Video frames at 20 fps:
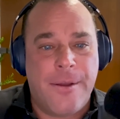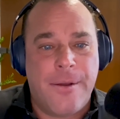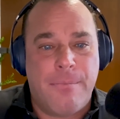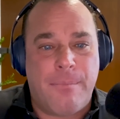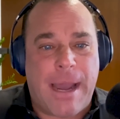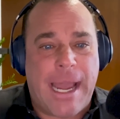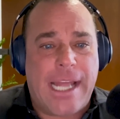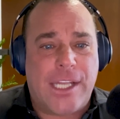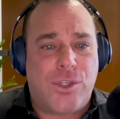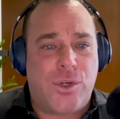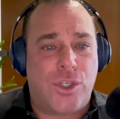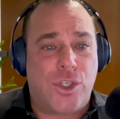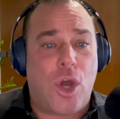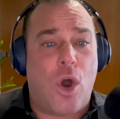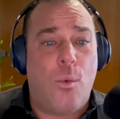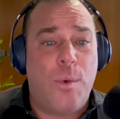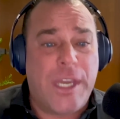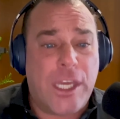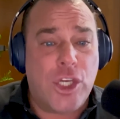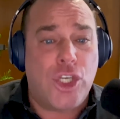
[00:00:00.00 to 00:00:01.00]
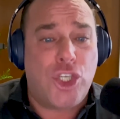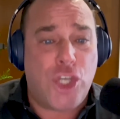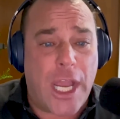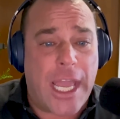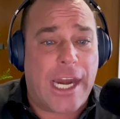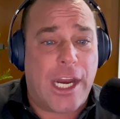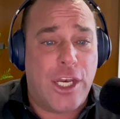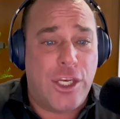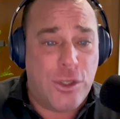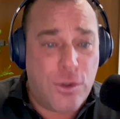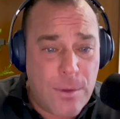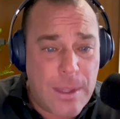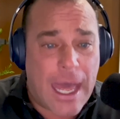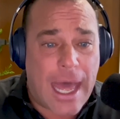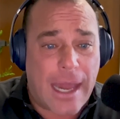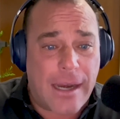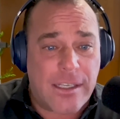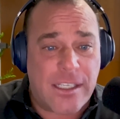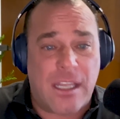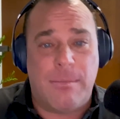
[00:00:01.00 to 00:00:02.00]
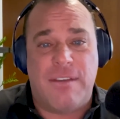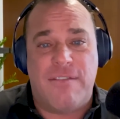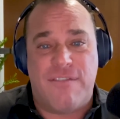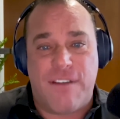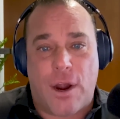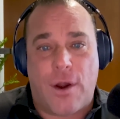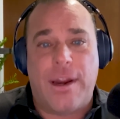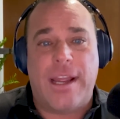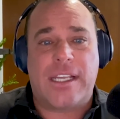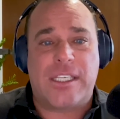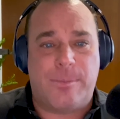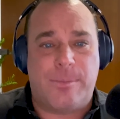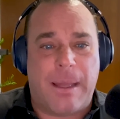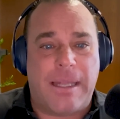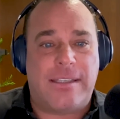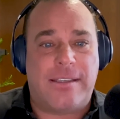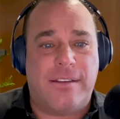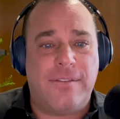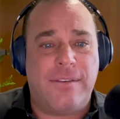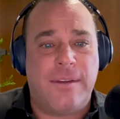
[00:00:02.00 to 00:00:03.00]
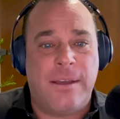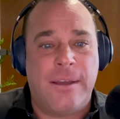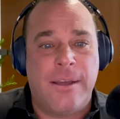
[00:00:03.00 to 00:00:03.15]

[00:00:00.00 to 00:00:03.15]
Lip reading: My answer is, we can show you how to do that. It's going to be very expensive.